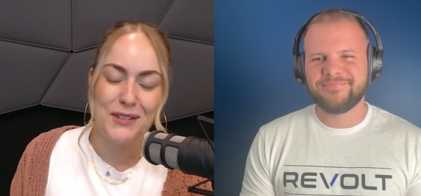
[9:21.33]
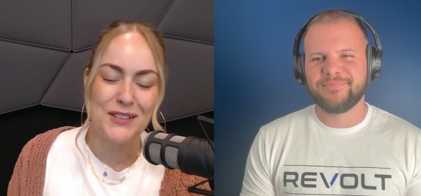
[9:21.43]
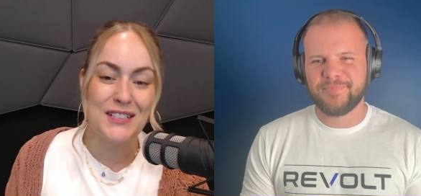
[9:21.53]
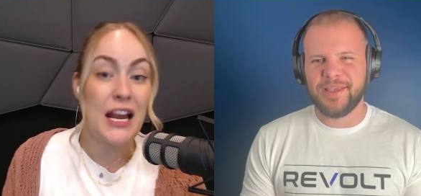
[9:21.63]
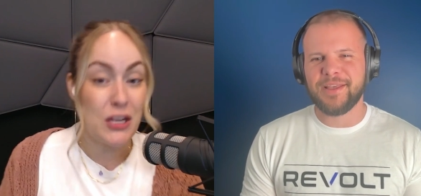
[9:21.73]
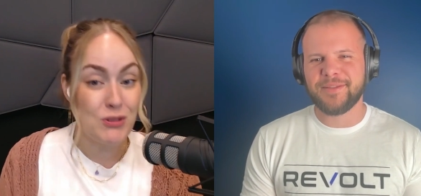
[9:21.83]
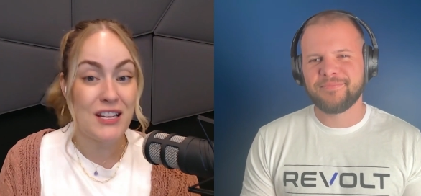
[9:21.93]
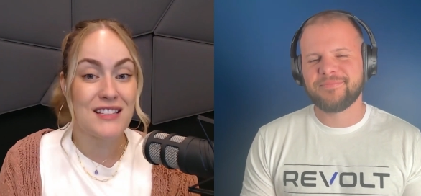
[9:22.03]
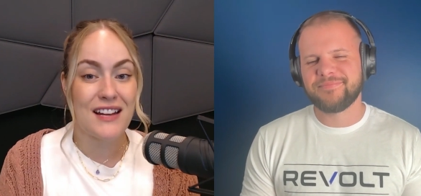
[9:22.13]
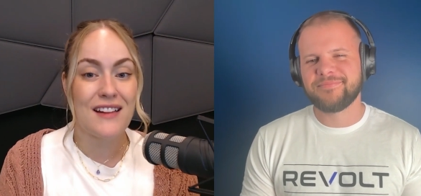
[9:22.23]
Speaker 1: we'll, and you
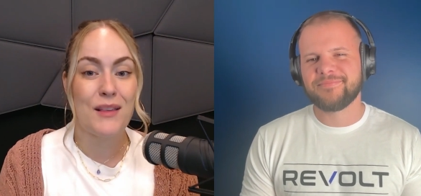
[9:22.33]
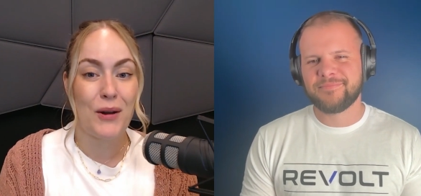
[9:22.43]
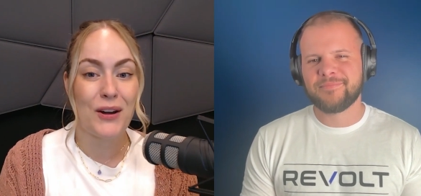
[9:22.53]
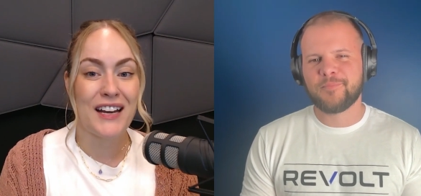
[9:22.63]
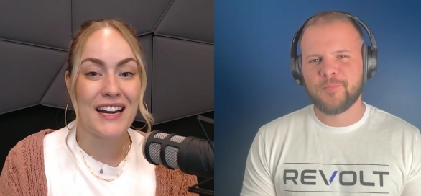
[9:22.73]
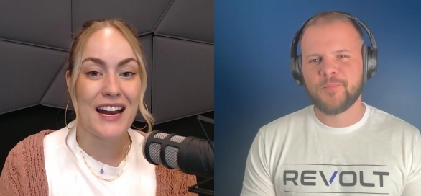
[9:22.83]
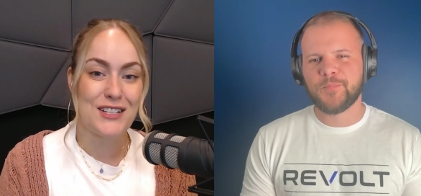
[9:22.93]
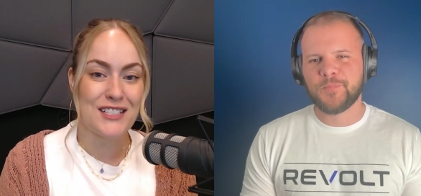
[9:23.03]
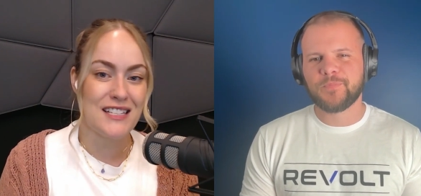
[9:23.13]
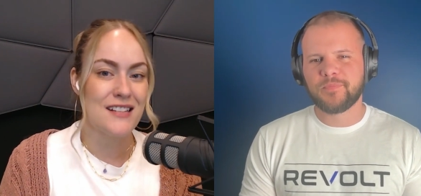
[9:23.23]
sunsetted the marketing
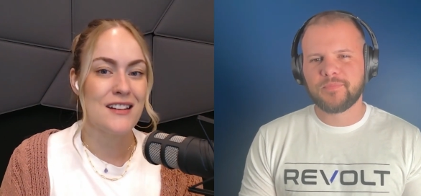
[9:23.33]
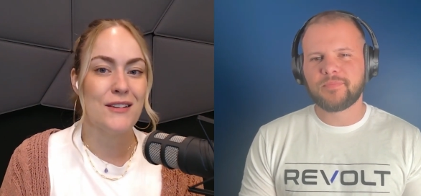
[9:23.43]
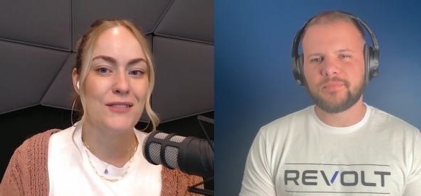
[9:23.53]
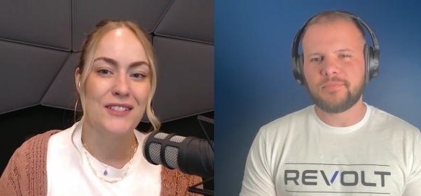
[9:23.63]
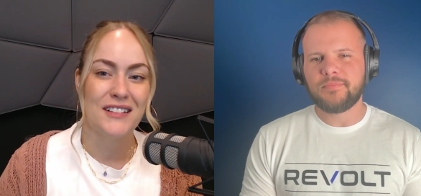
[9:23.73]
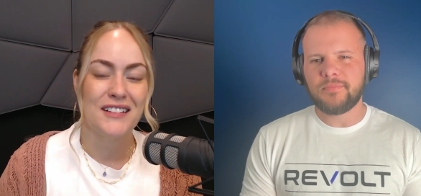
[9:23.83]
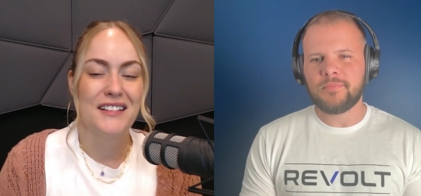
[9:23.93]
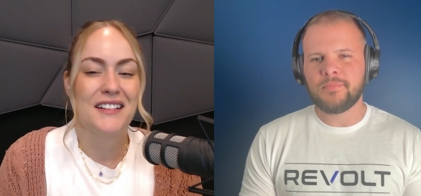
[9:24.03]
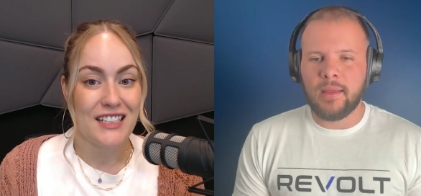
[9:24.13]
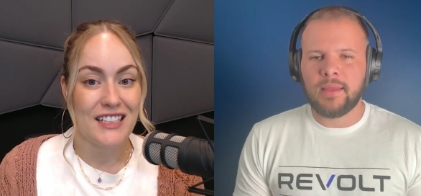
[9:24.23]
agency, didn't you?
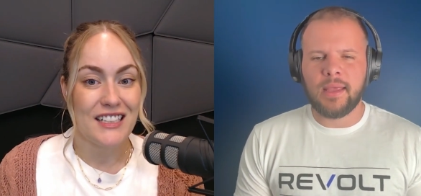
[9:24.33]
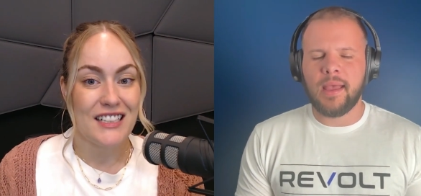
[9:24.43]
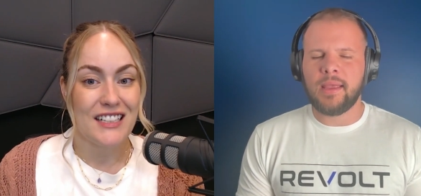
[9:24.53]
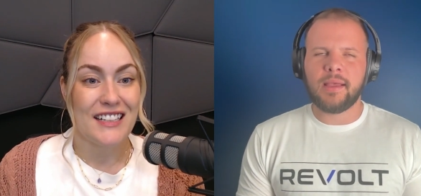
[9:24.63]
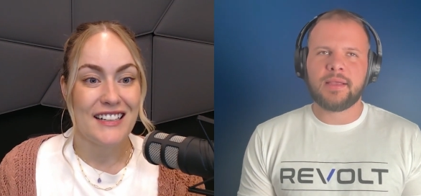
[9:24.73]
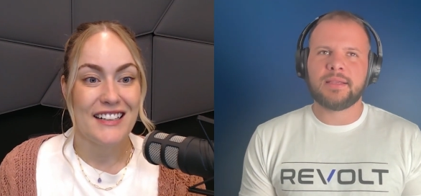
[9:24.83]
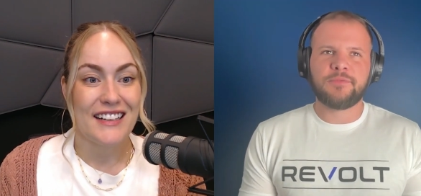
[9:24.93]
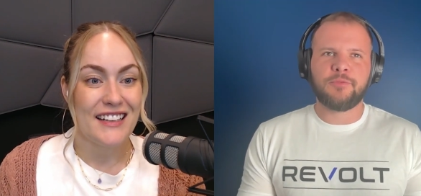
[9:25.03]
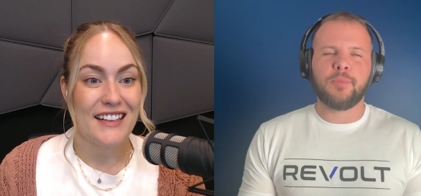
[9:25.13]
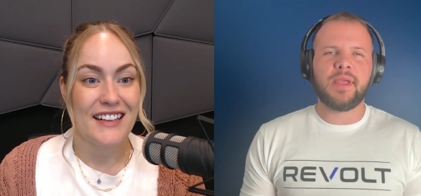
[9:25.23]
Speaker 2: Yeah, yeah. Because
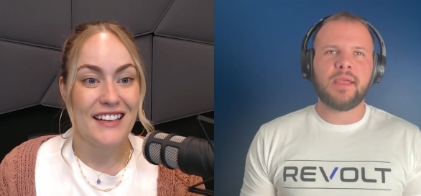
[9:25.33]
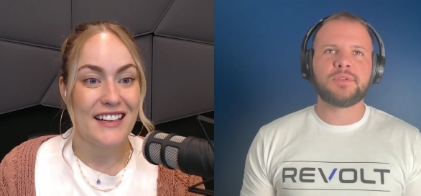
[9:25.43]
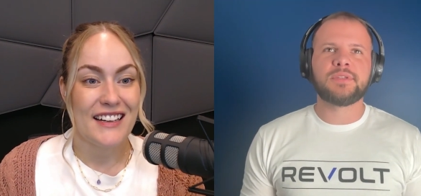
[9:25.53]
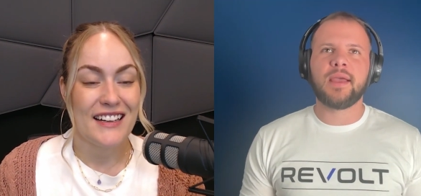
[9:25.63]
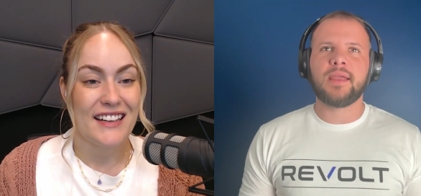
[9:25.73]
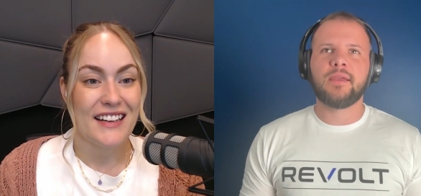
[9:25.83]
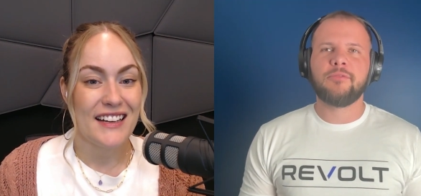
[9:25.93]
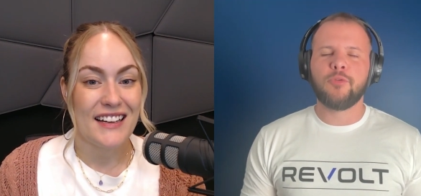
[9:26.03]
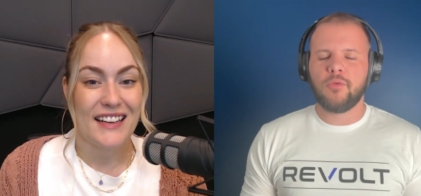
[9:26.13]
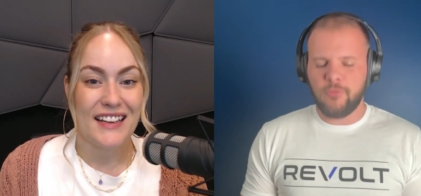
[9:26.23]
for me, it was like,
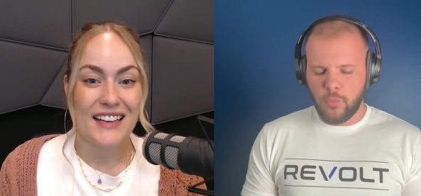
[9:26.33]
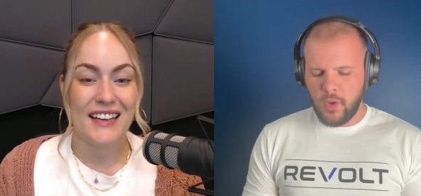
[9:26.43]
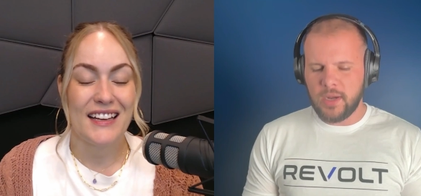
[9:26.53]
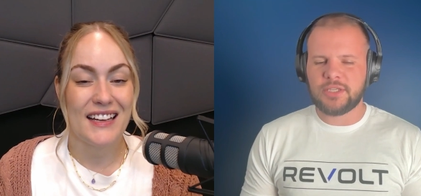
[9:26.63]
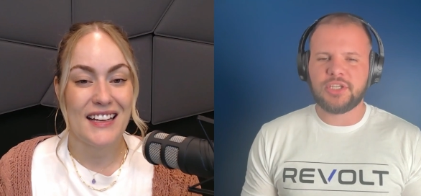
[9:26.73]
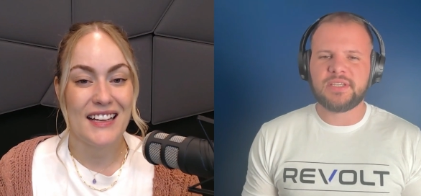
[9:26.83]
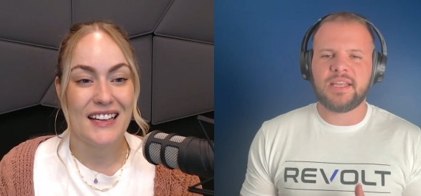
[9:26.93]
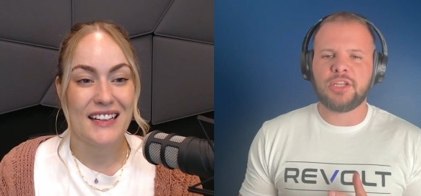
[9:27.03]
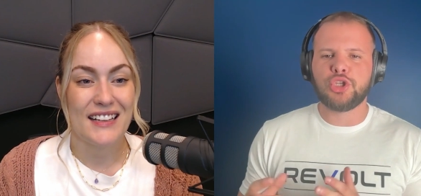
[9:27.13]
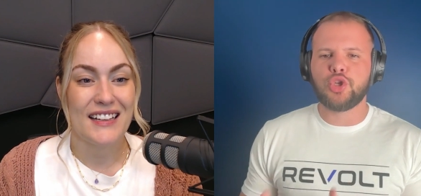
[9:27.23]
for, for one, I just
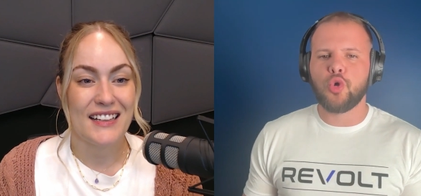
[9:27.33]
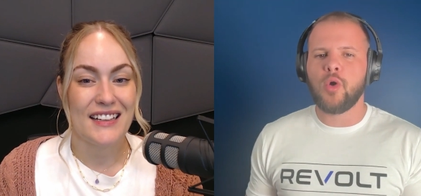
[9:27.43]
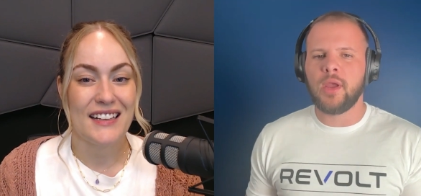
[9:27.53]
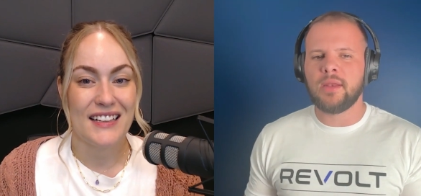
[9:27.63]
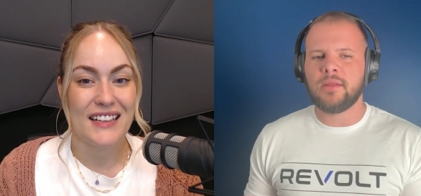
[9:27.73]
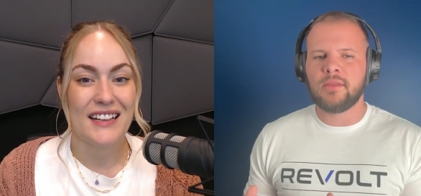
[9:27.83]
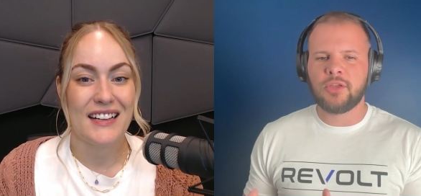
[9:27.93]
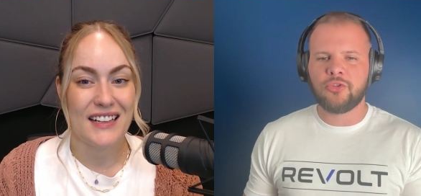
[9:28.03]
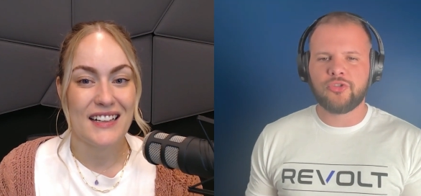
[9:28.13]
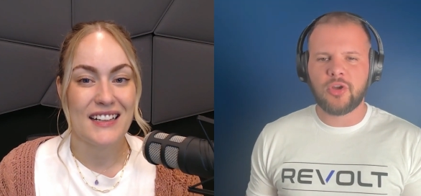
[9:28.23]
enjoyed the
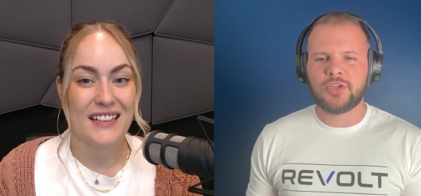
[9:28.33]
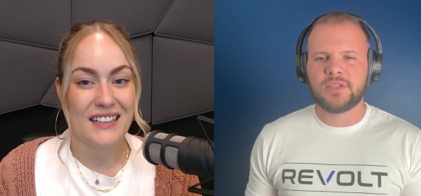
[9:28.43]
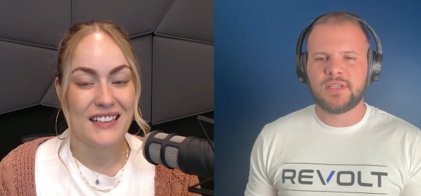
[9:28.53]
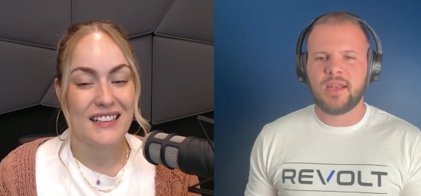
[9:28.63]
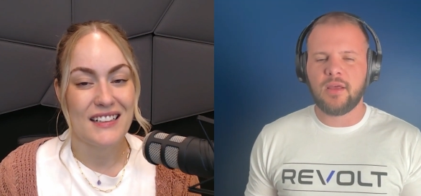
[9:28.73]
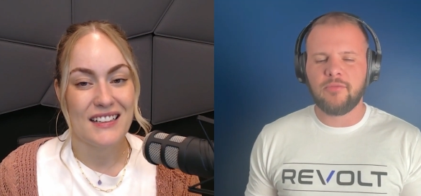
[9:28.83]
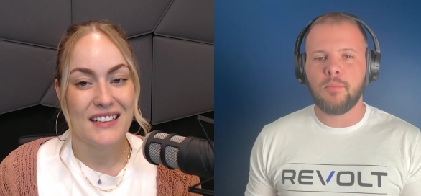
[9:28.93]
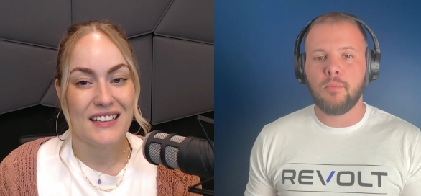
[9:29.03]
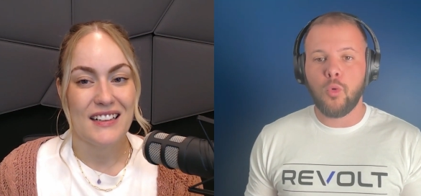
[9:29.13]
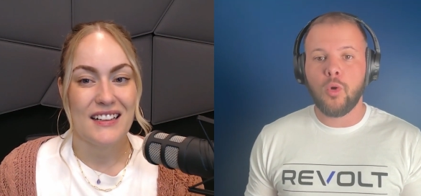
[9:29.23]
construction side of
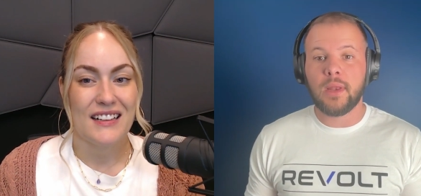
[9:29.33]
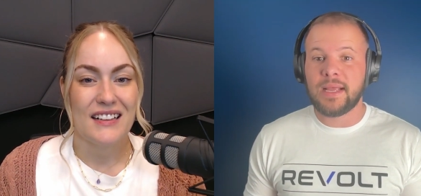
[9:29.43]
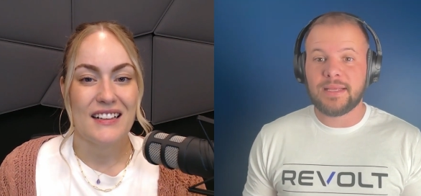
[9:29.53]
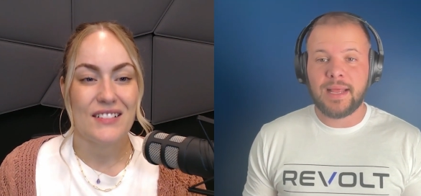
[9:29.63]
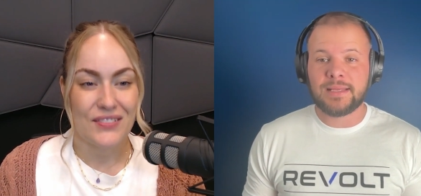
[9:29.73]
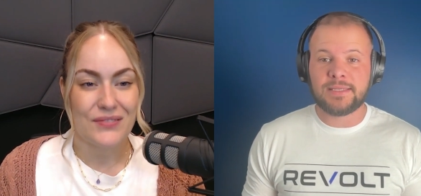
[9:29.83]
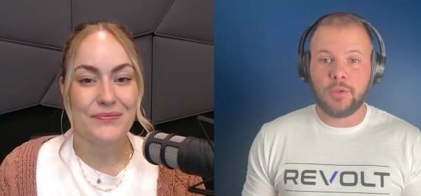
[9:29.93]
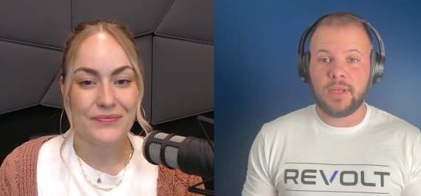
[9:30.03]
it more. Like I, I still